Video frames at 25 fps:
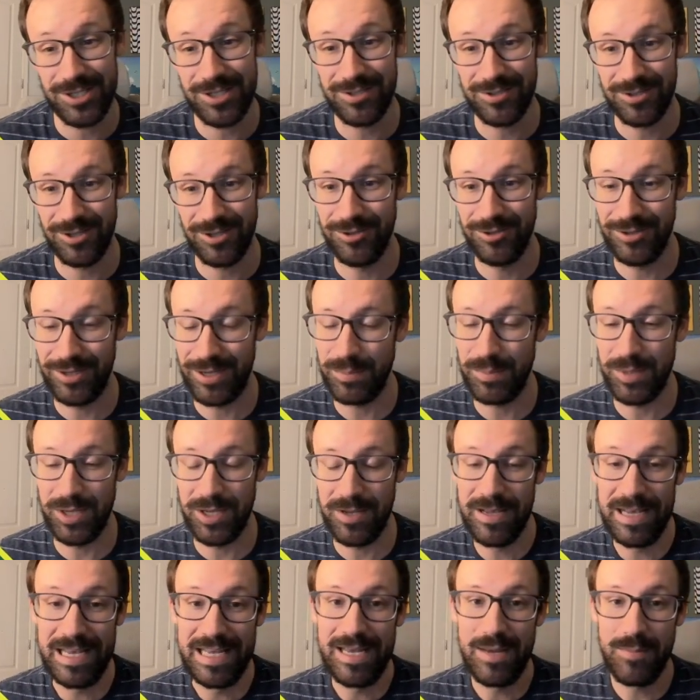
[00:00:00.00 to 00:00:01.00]
so it can be
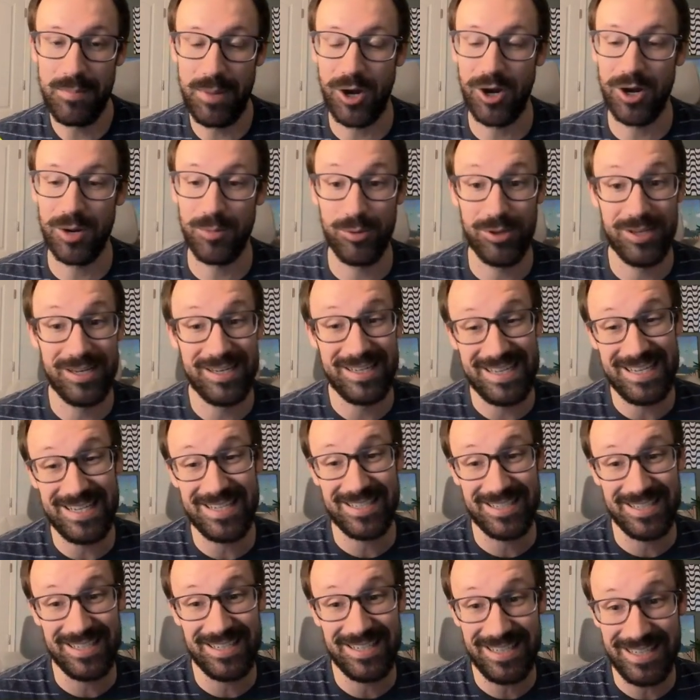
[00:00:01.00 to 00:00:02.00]
powered up with a
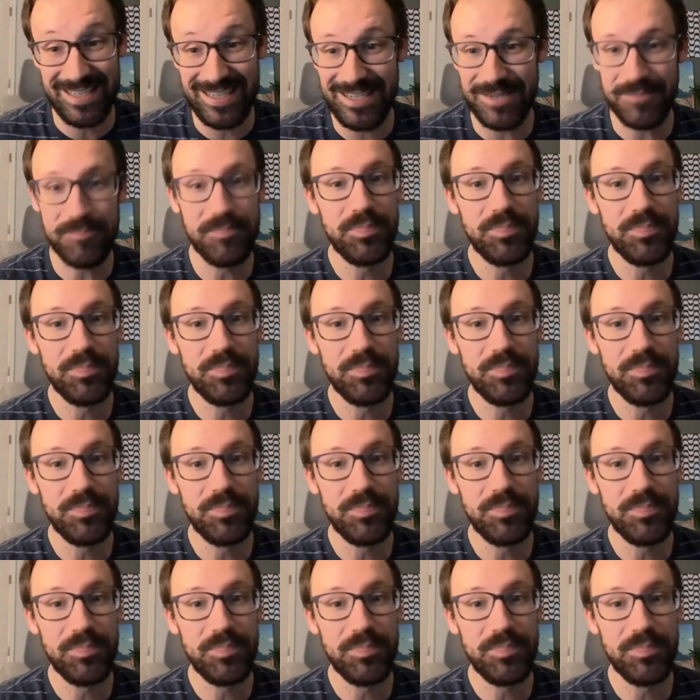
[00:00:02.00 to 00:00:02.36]
DCE.